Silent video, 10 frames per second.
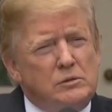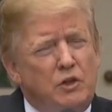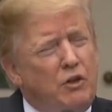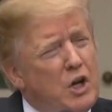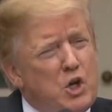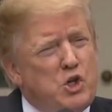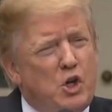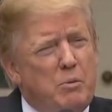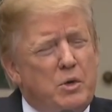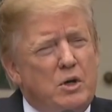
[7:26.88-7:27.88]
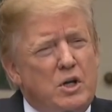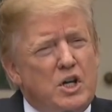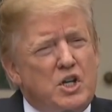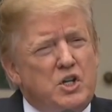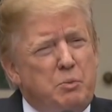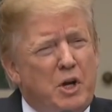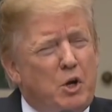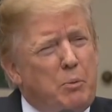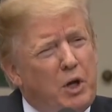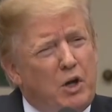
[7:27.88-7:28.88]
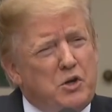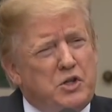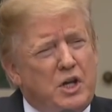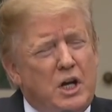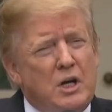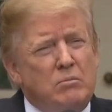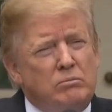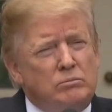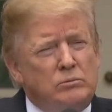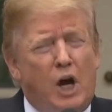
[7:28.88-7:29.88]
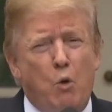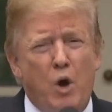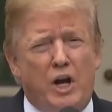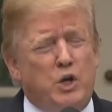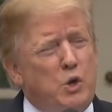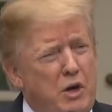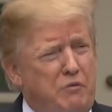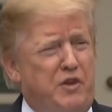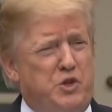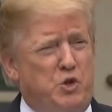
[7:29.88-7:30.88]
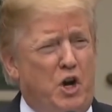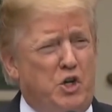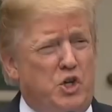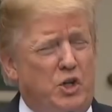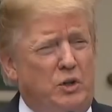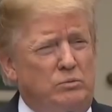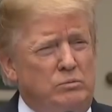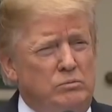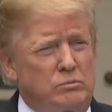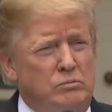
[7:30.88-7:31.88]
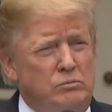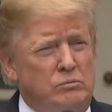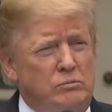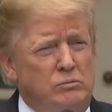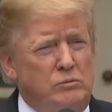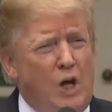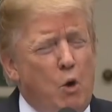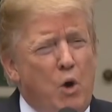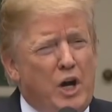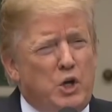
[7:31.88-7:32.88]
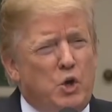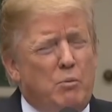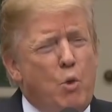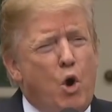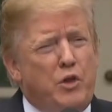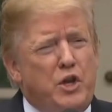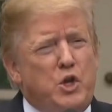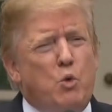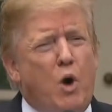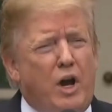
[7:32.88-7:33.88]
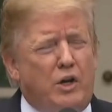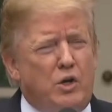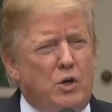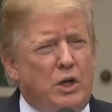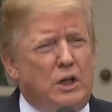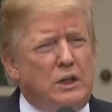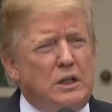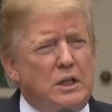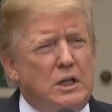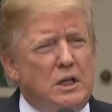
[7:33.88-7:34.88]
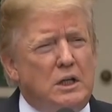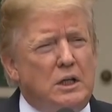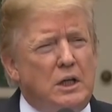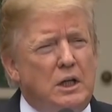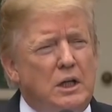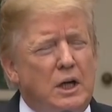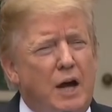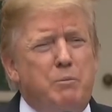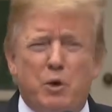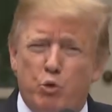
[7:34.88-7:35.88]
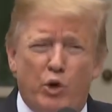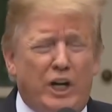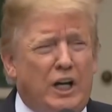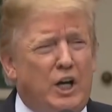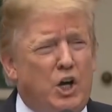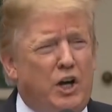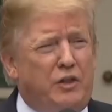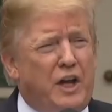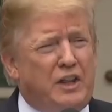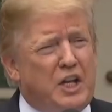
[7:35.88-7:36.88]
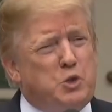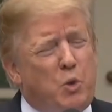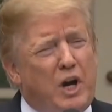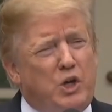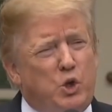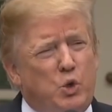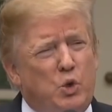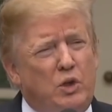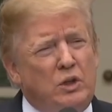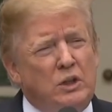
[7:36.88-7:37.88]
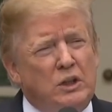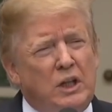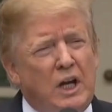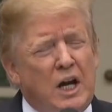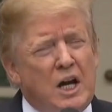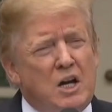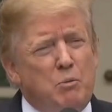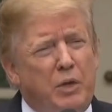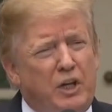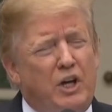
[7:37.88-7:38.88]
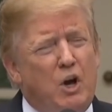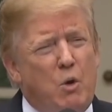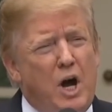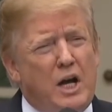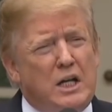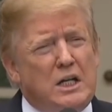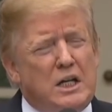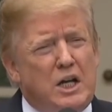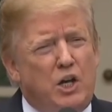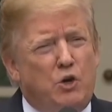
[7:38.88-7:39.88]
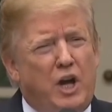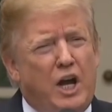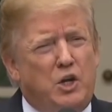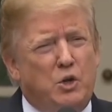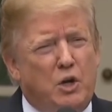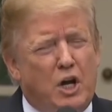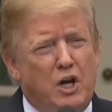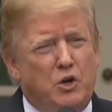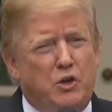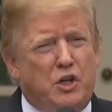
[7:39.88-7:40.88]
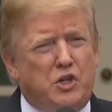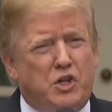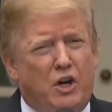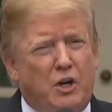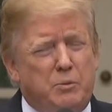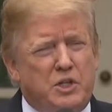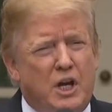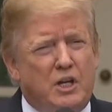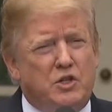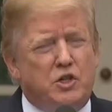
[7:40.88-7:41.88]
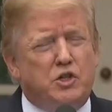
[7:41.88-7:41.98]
Senator Schumer, Speaker Pelosi, I want to do infrastructure. I want to do it more than you want to do it. I'd be really good at that. That's what I do. But you know what? You can't do it under these circumstances.